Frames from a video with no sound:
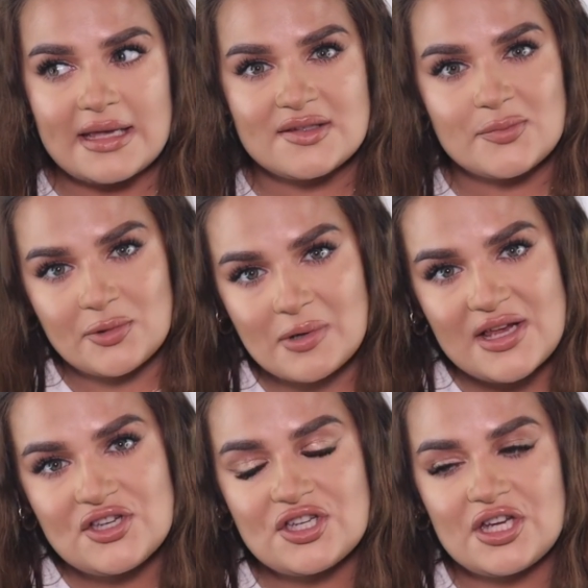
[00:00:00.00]

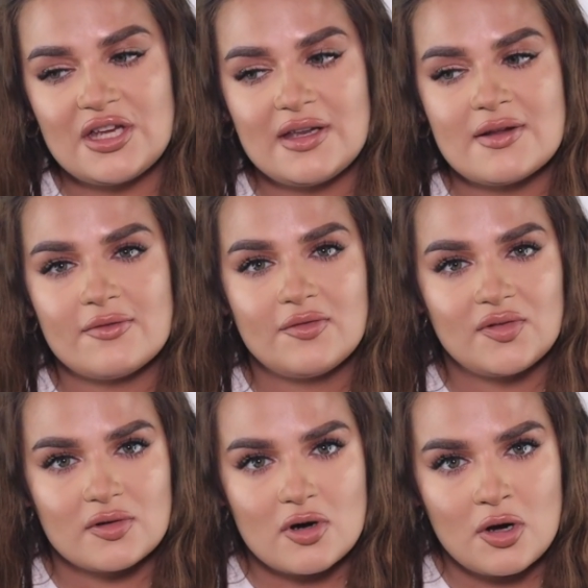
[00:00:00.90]
inspiration
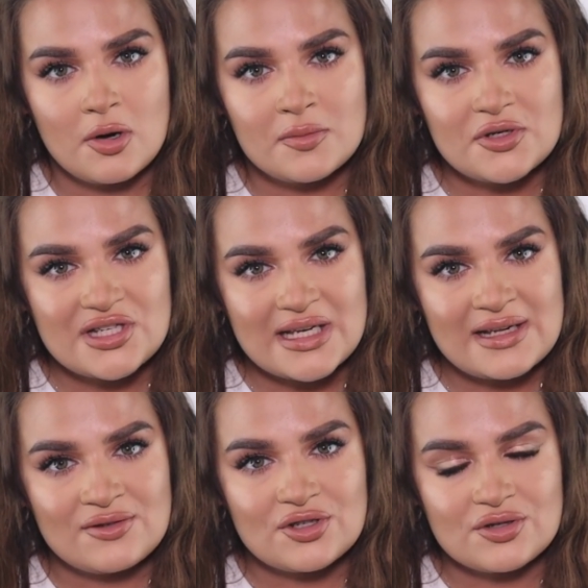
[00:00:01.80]
from
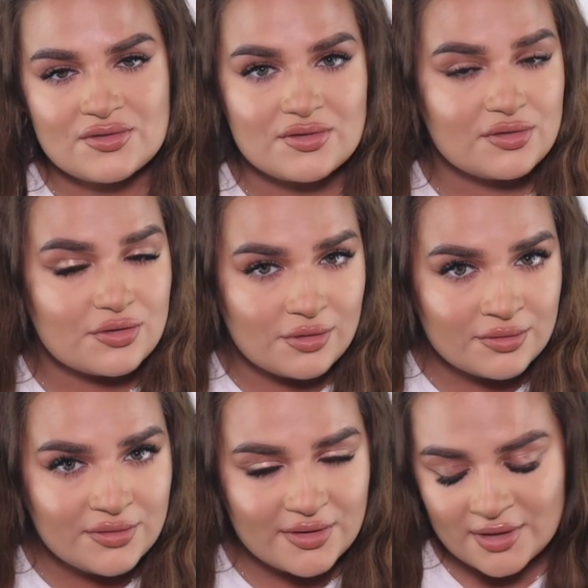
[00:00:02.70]
Chanel Chanson
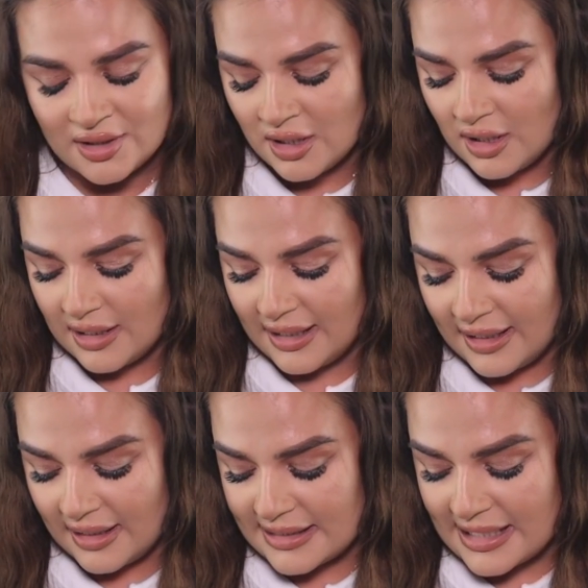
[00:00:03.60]
Tendre.
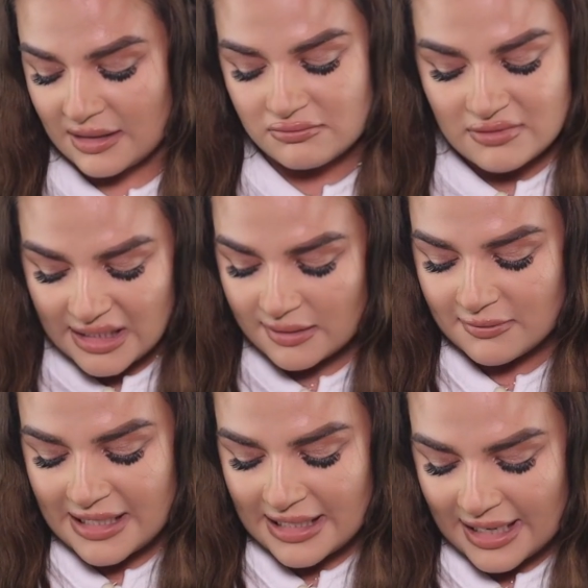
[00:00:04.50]
And I really,
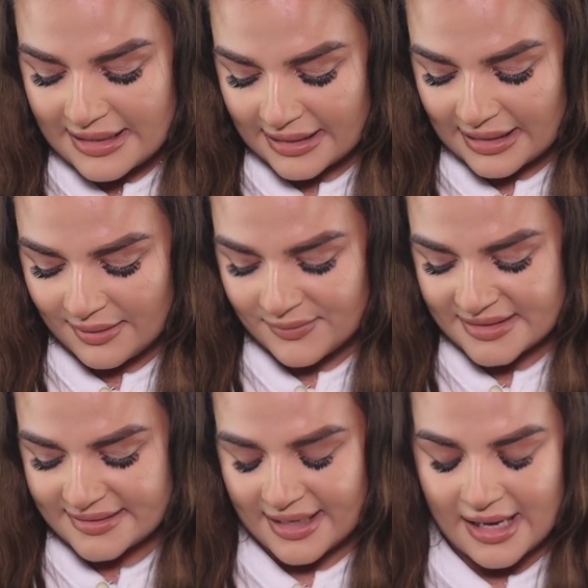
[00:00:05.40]
really like it, I
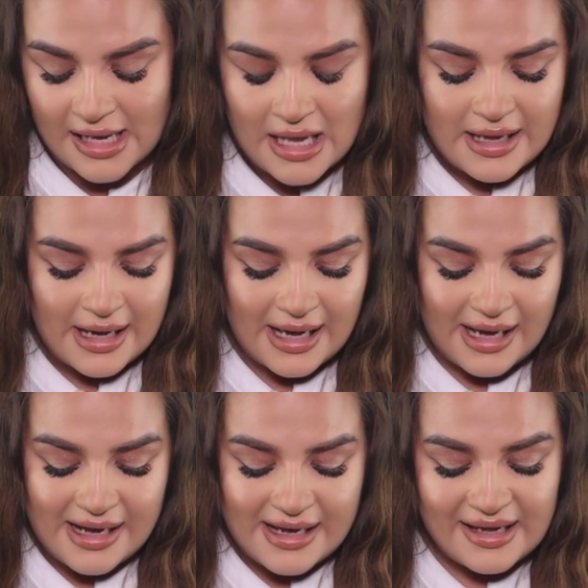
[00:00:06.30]
must say.
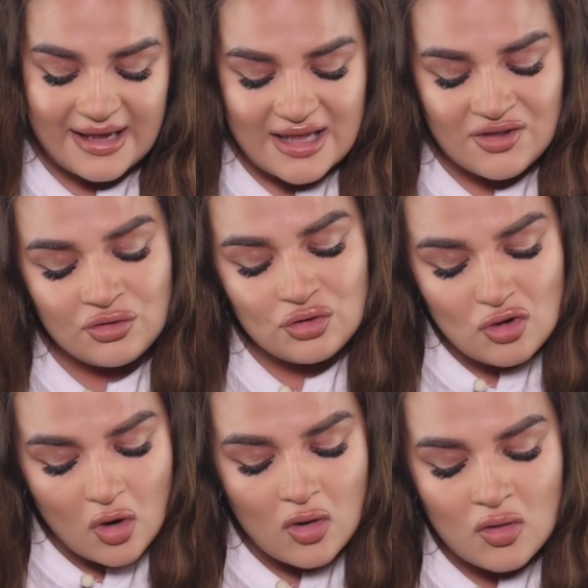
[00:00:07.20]
I
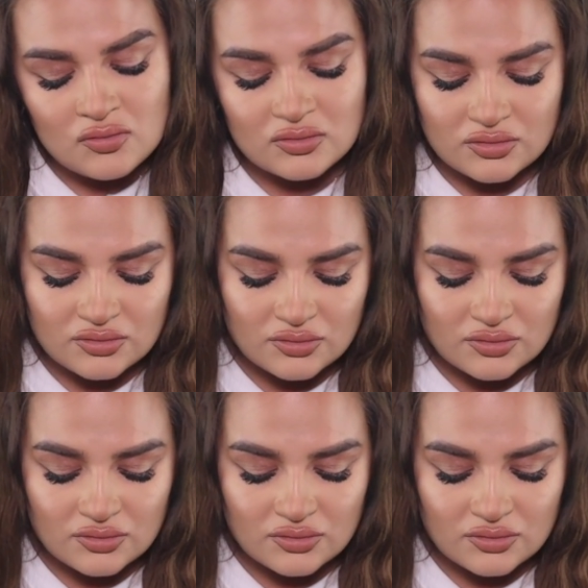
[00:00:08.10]
don't